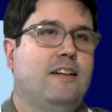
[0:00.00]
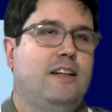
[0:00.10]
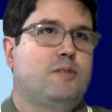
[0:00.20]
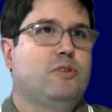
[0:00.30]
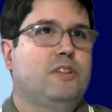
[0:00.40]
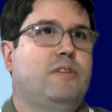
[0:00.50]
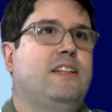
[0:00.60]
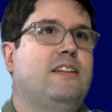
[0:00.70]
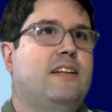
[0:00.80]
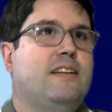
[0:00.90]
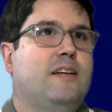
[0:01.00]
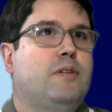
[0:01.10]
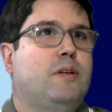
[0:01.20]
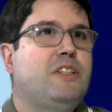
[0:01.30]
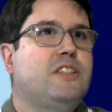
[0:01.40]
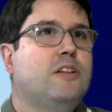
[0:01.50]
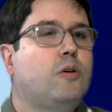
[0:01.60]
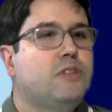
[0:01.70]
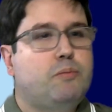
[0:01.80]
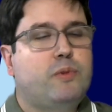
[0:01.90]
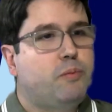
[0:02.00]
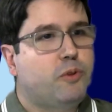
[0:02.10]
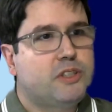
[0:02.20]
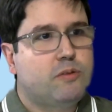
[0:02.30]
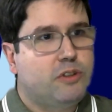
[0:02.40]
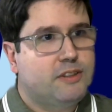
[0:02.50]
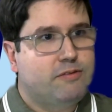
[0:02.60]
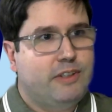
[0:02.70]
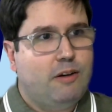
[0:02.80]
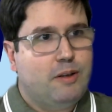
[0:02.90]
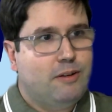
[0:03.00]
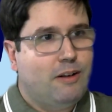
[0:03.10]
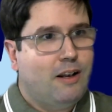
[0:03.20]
Let's put it right. The billing know the process was very